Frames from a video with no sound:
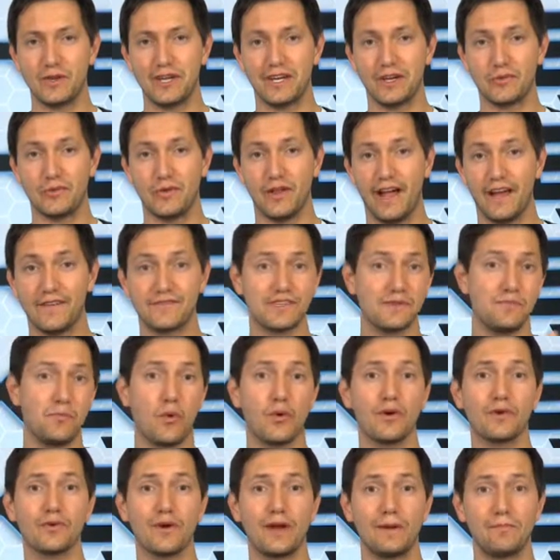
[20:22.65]
week and we'll have some
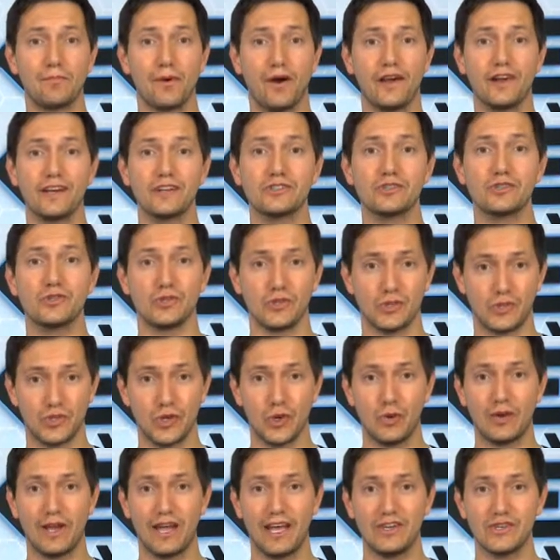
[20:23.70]
more great products to
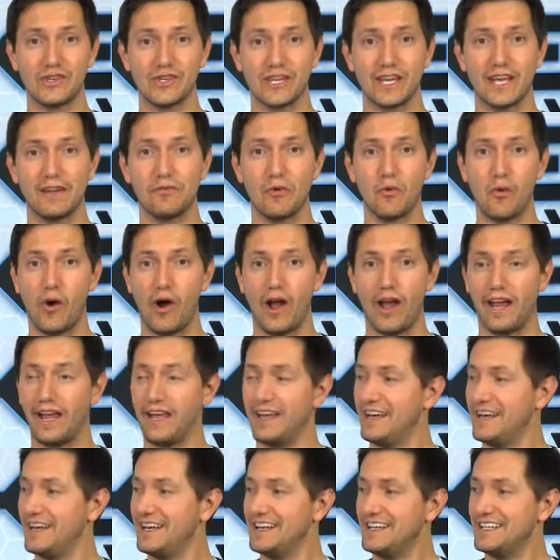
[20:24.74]
showcase and give away.